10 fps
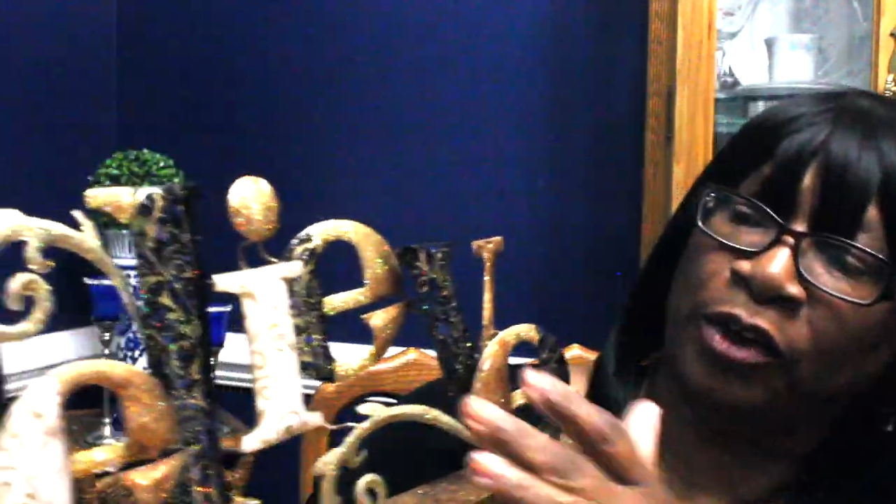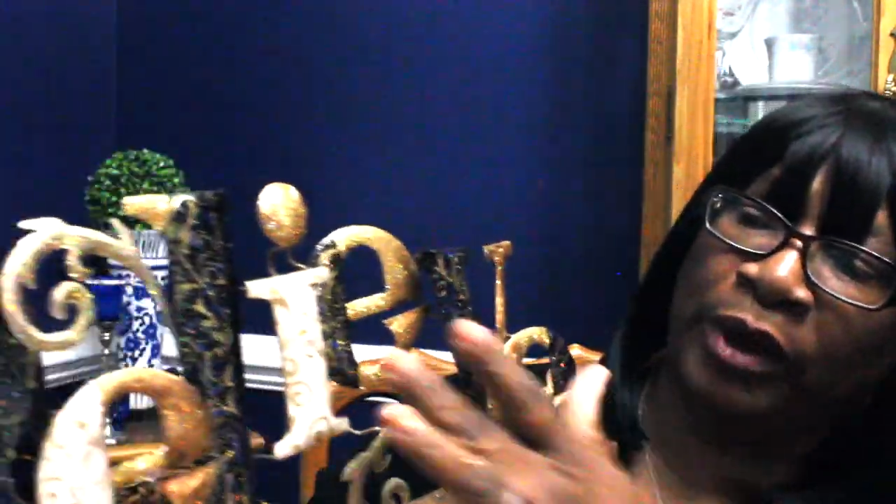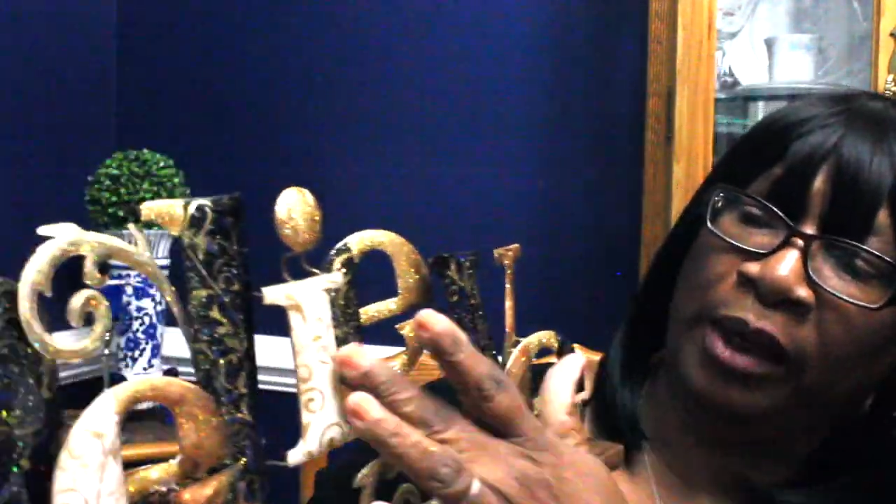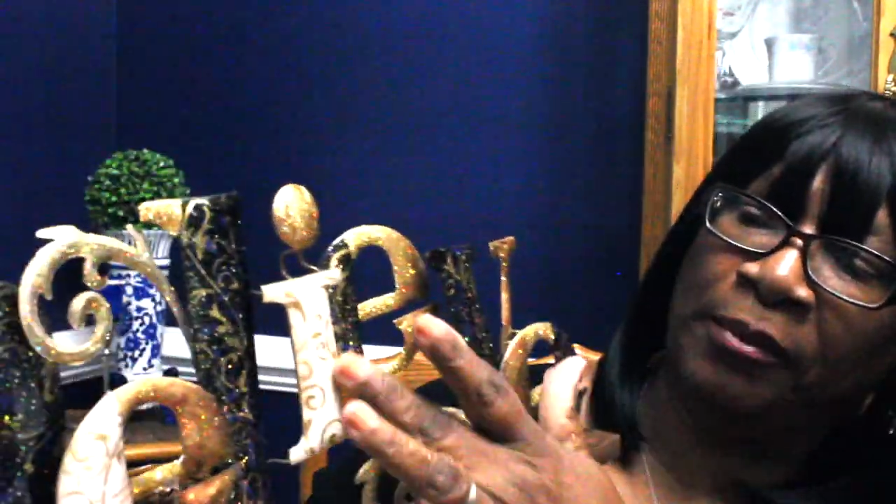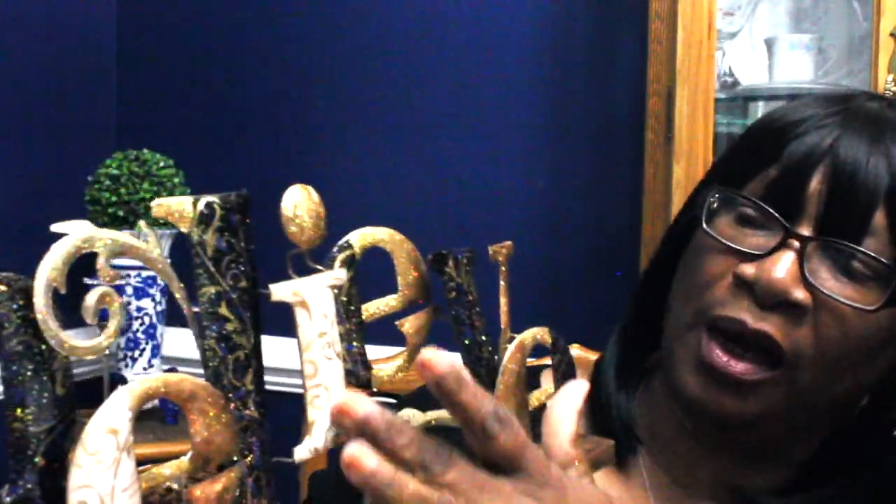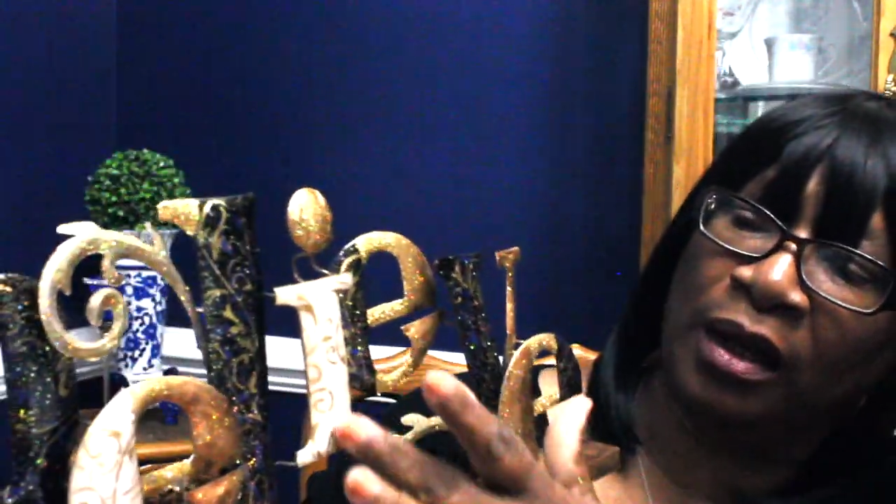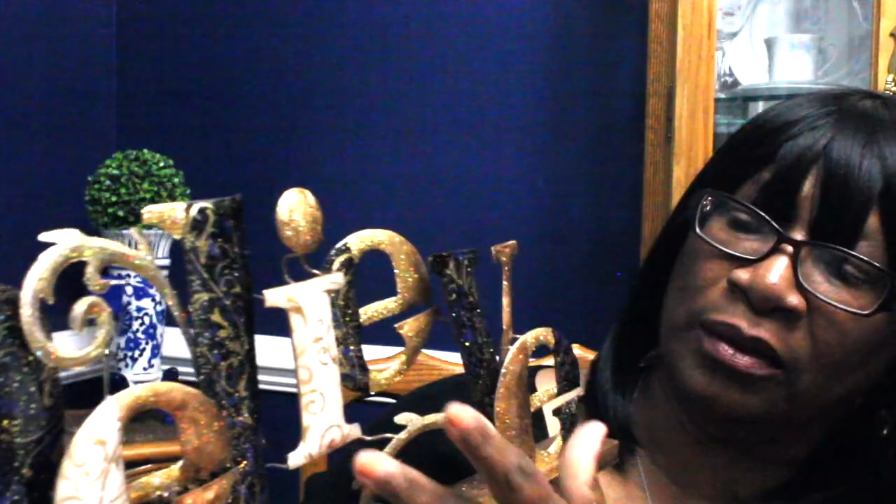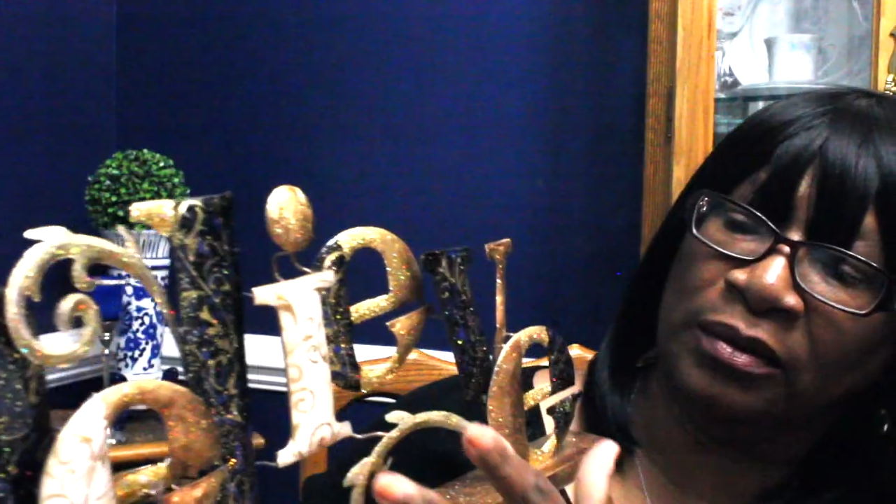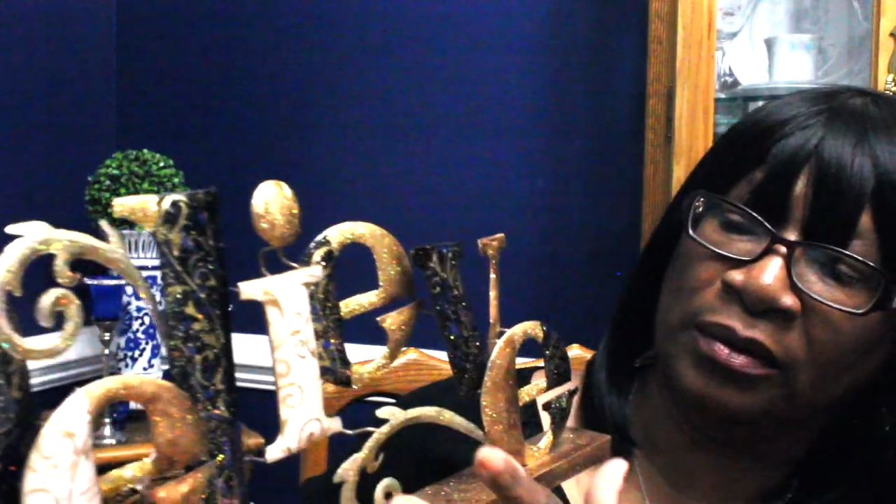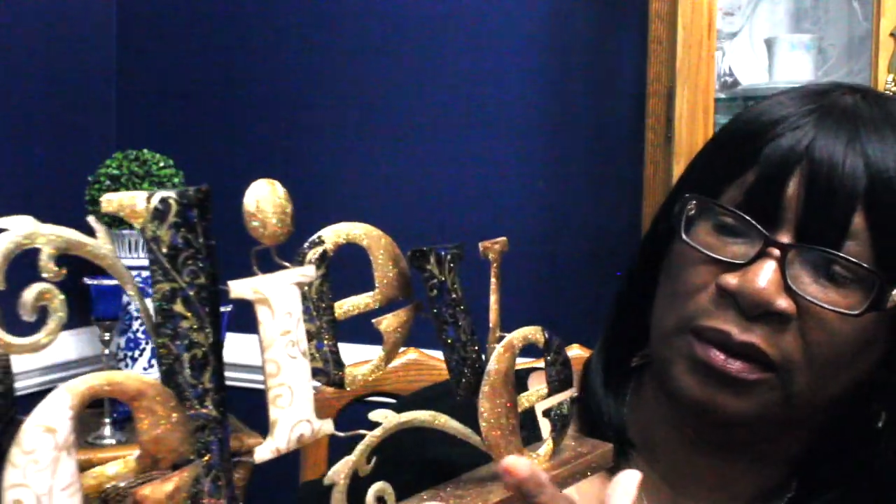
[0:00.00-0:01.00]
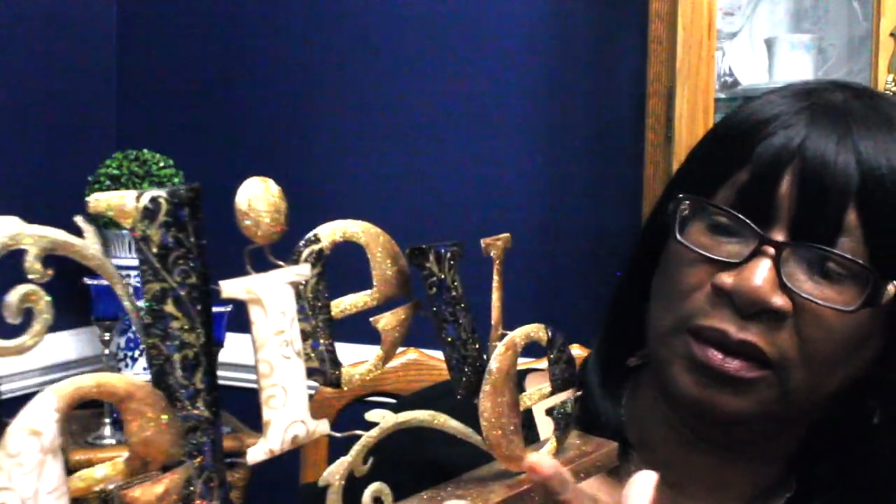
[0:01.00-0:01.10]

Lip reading: cream color.